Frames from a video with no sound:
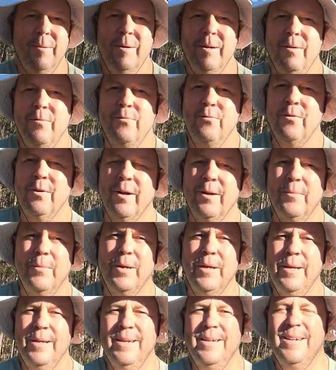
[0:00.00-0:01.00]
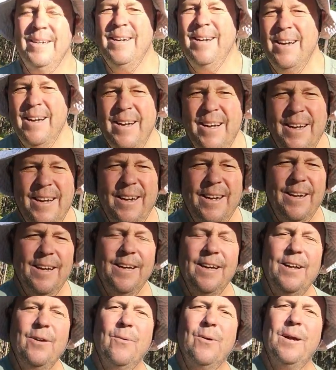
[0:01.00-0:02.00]
in front of me.
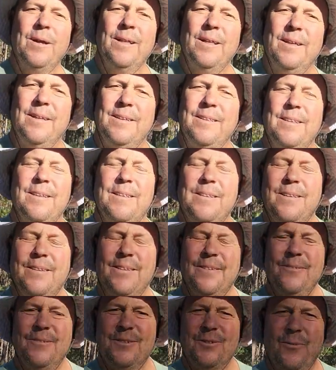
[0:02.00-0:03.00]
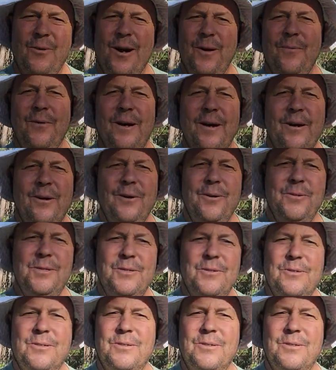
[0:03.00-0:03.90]
Anyway, these right-wing hosts are